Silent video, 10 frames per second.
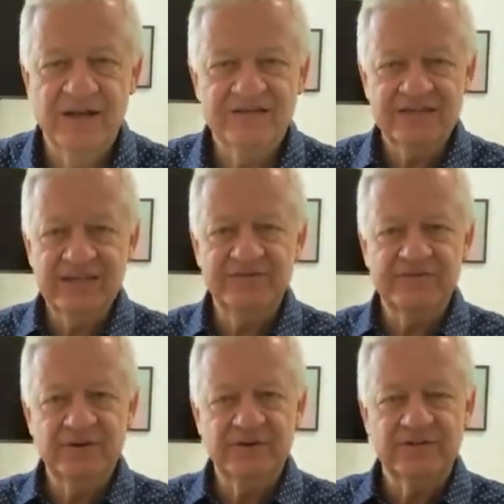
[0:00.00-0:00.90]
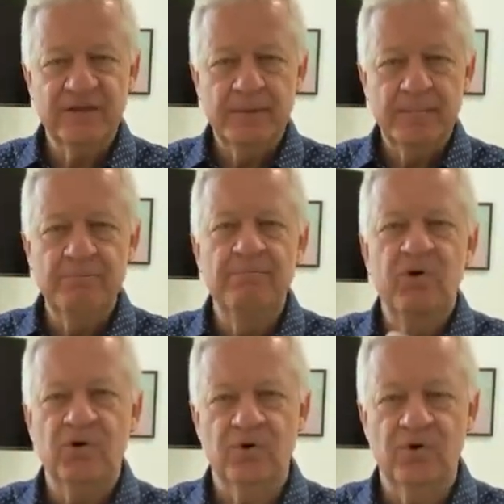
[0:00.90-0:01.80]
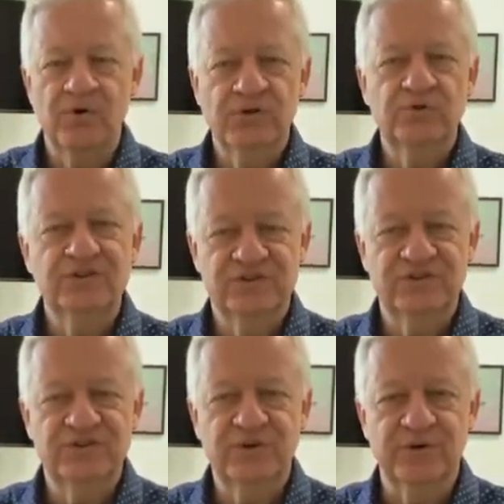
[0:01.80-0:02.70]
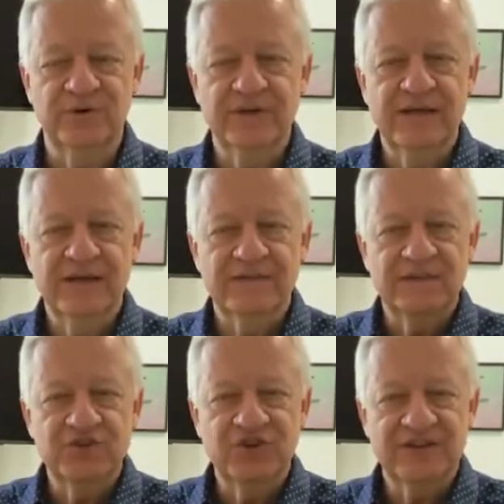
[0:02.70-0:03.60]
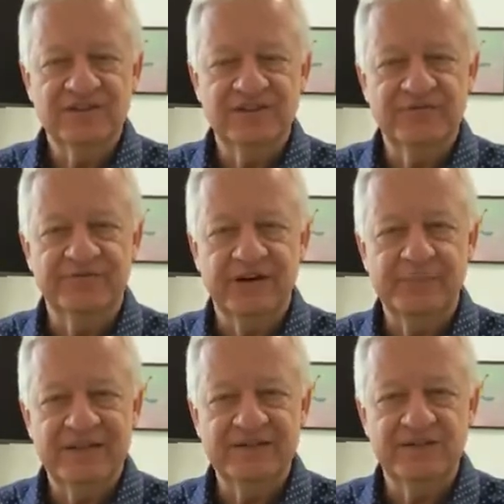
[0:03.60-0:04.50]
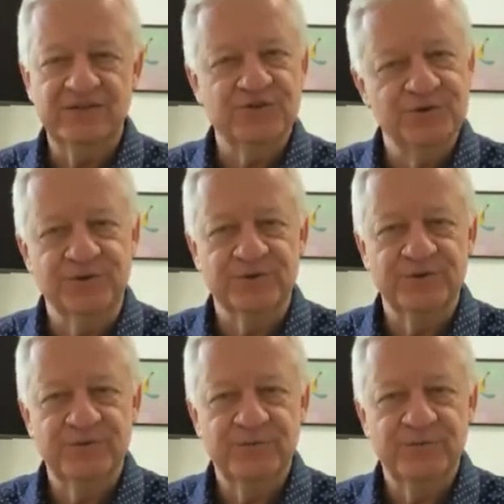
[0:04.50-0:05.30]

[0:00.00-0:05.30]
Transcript: see if there is more to the story than just that fragmented truth.